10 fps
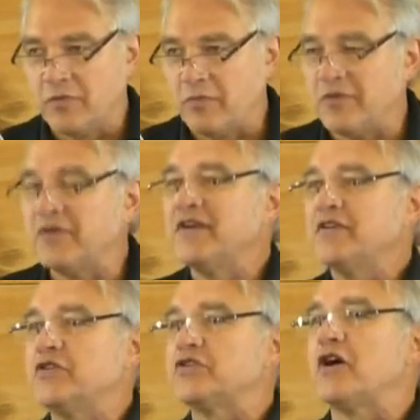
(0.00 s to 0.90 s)
Remember
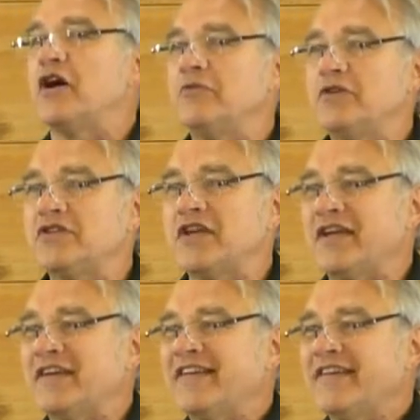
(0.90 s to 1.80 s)
the song we
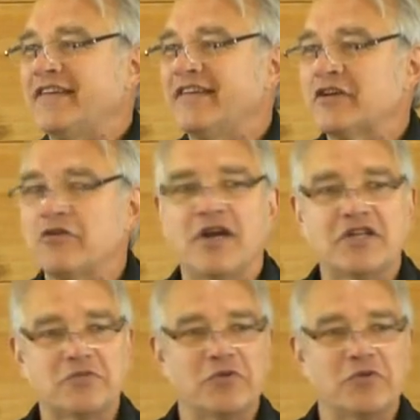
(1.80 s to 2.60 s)
sing Christ